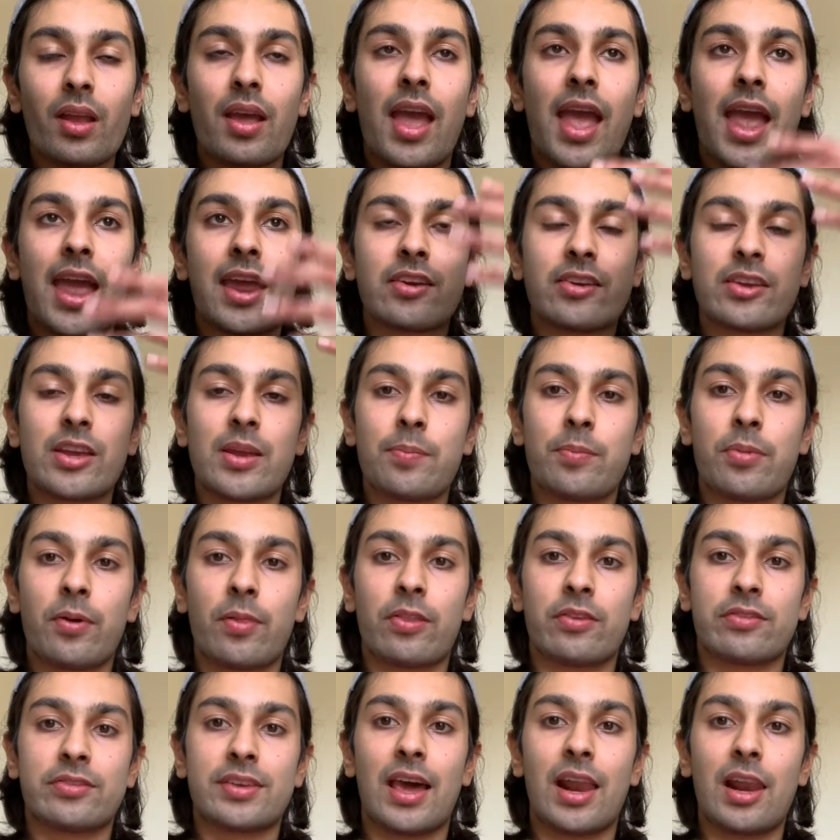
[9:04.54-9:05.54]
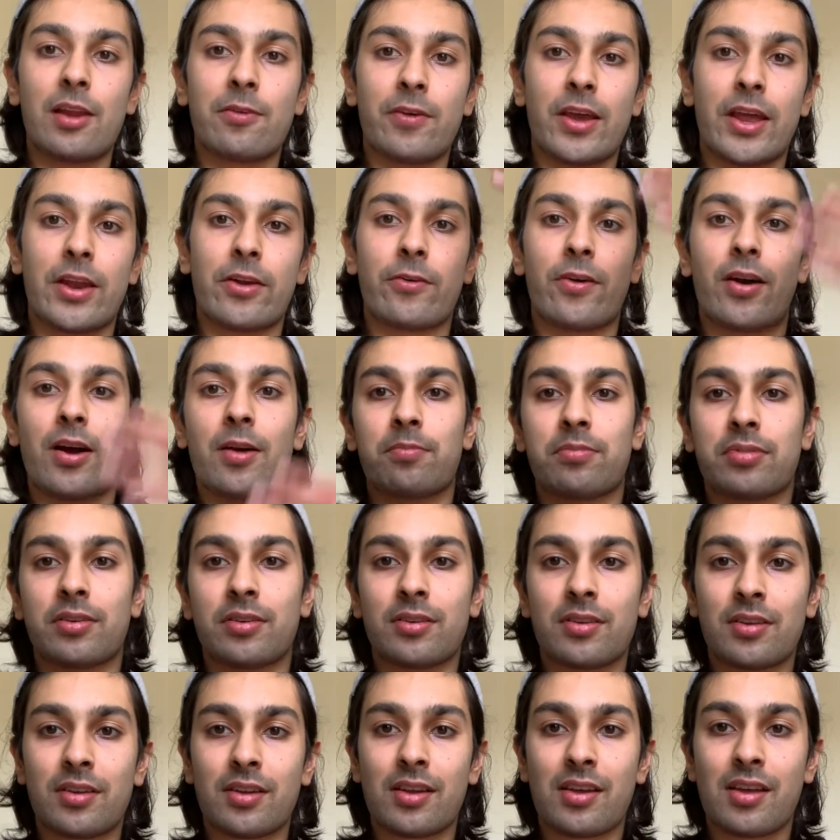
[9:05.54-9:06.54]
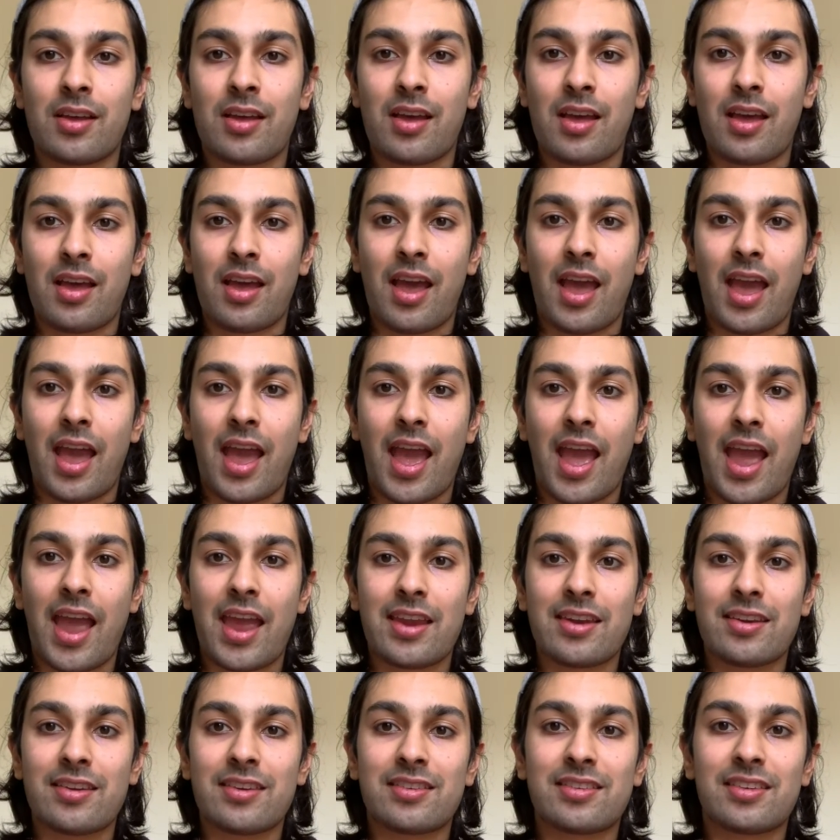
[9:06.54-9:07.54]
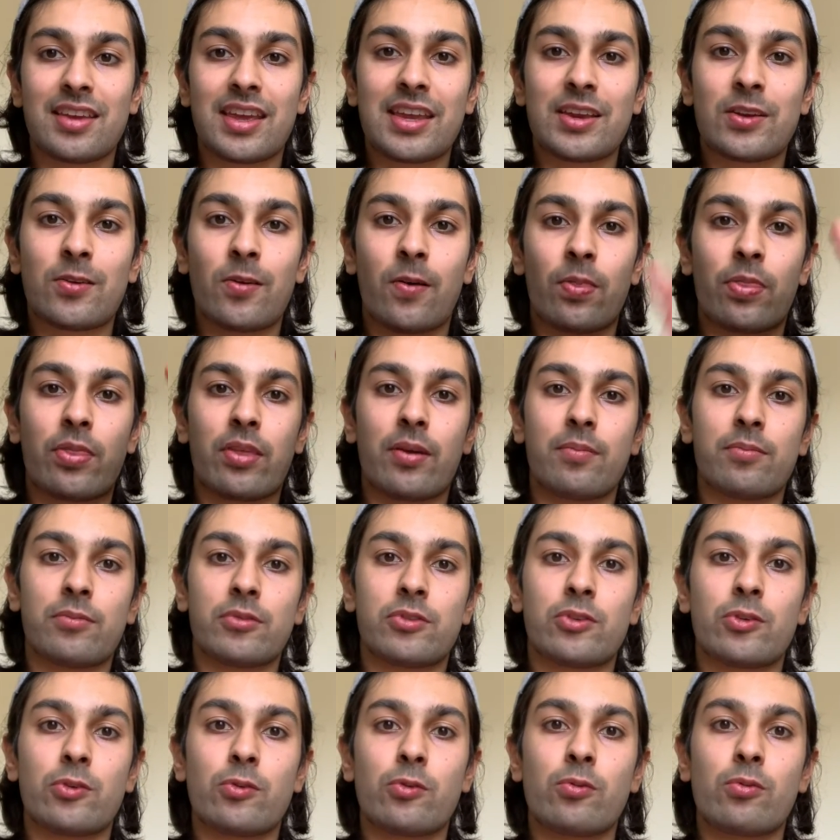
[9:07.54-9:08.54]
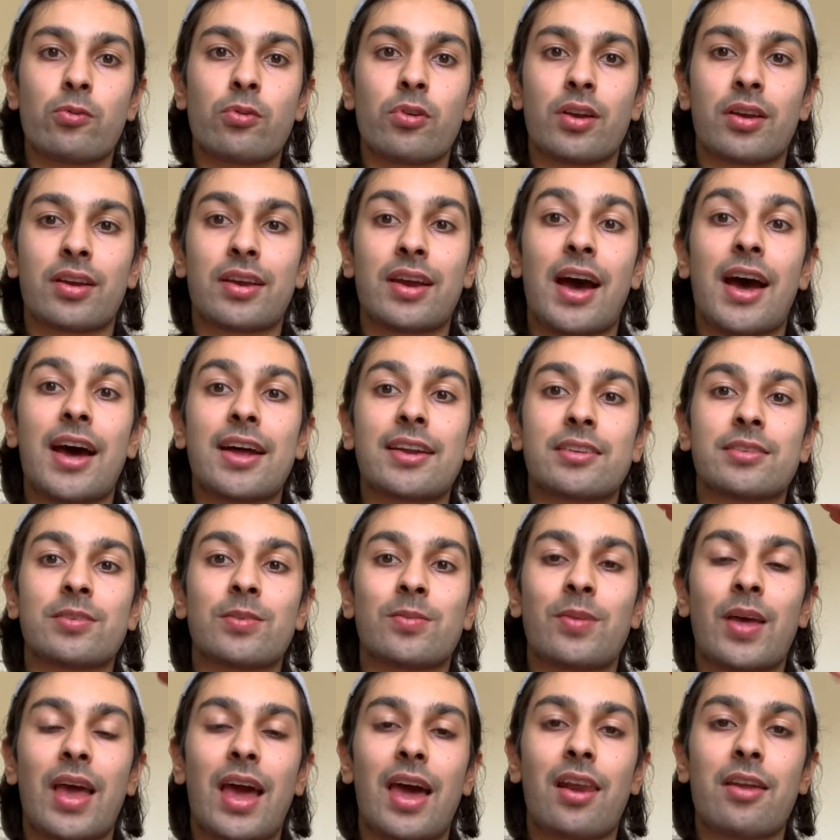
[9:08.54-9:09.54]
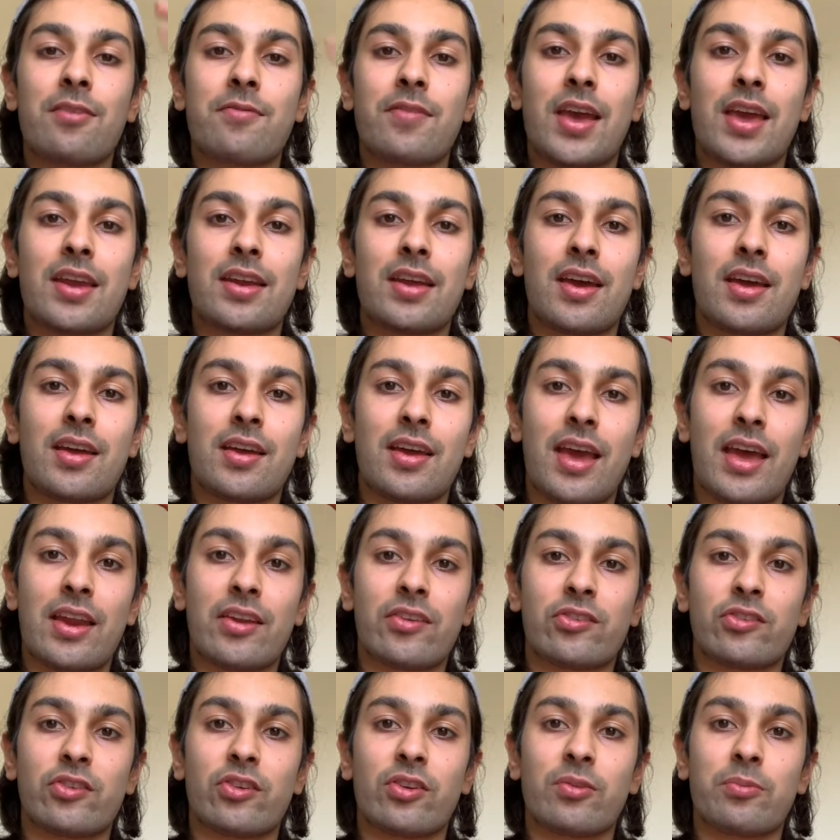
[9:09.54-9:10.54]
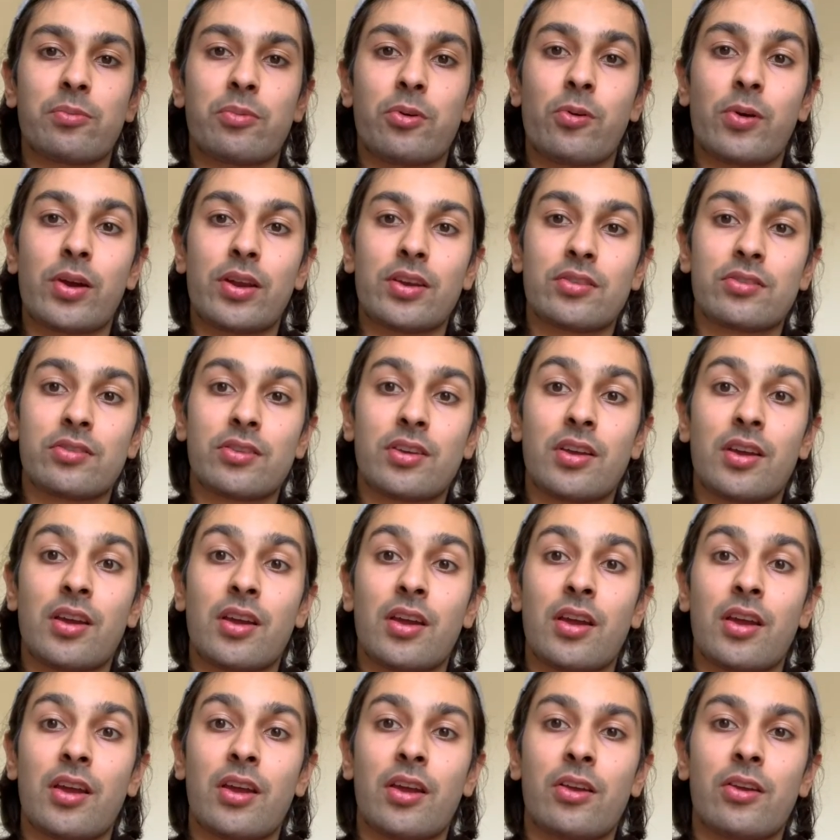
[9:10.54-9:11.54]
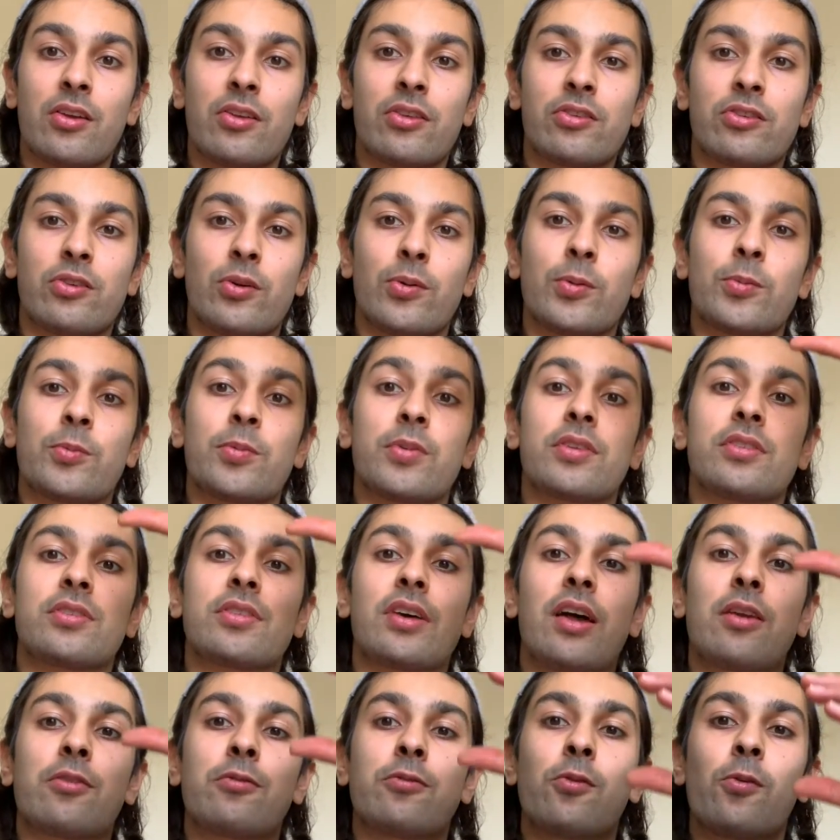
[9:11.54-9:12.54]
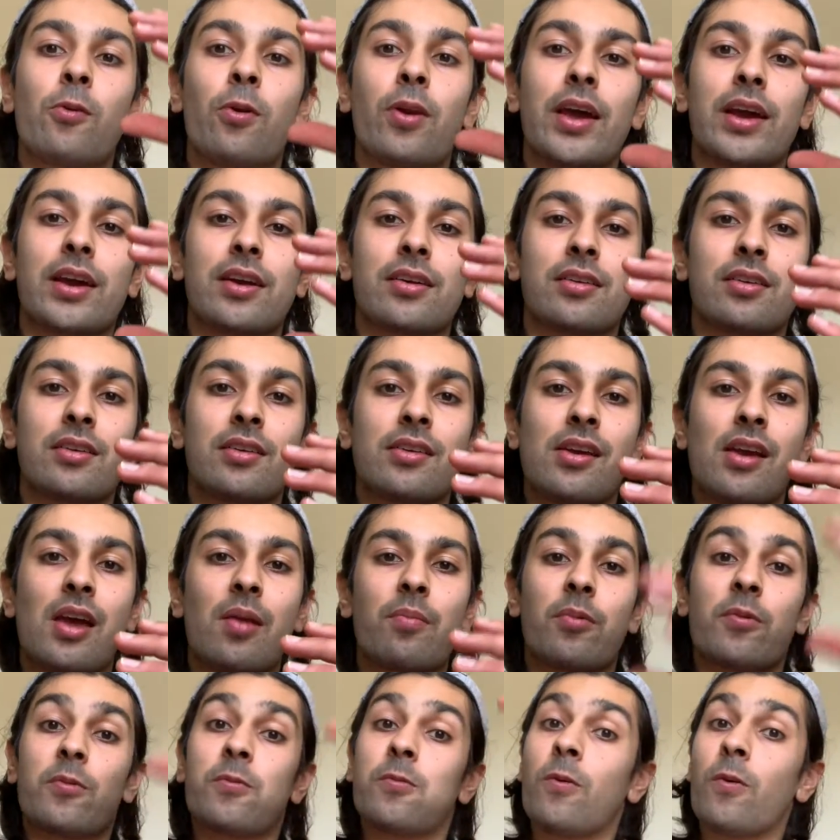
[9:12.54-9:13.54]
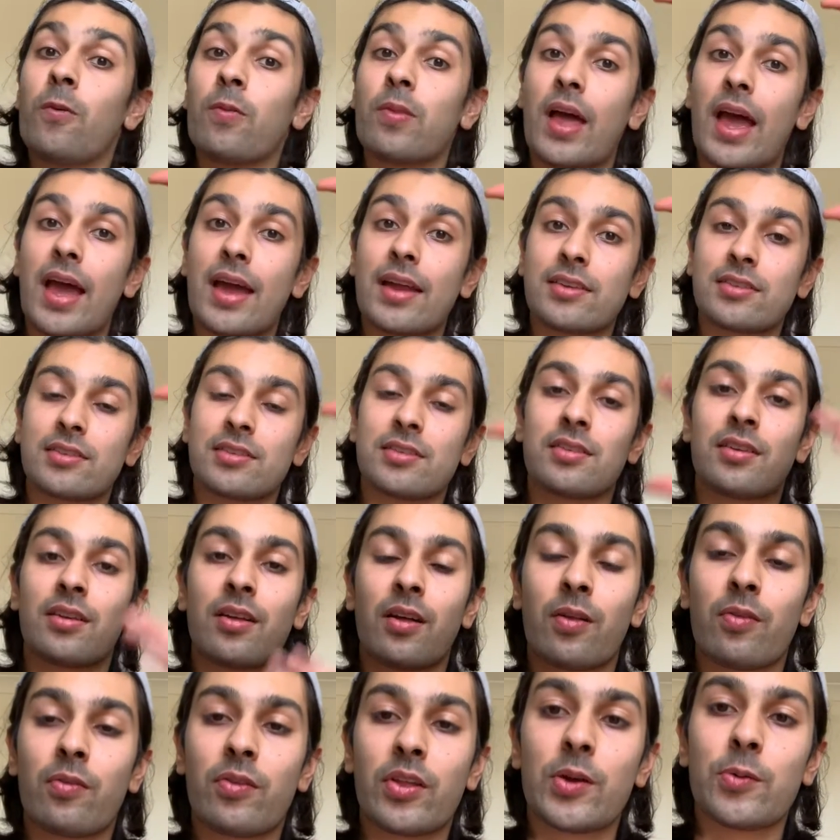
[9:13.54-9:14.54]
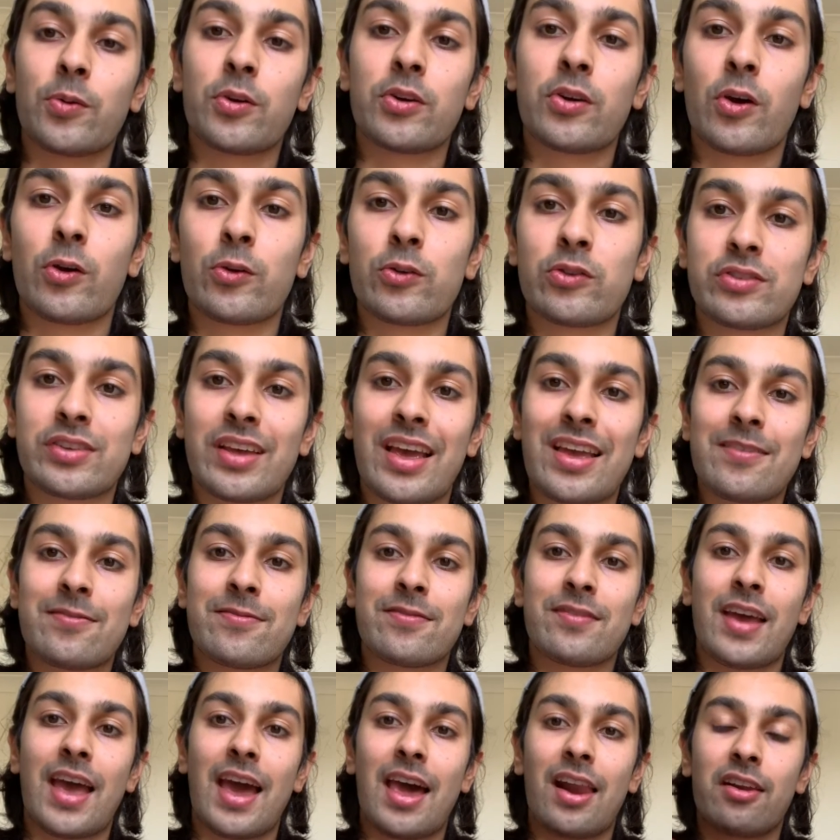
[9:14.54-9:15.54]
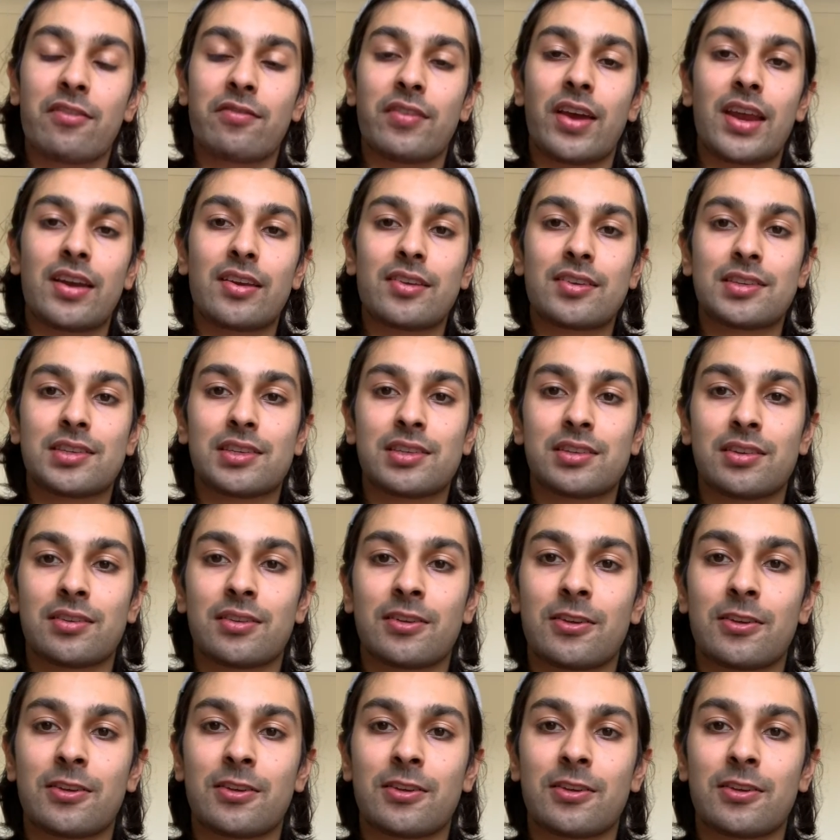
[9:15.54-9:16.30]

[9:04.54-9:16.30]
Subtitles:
and he put this elevator up, and he got them to cut the elevator at a certain point so it would start falling. And before that, there were no safe elevators.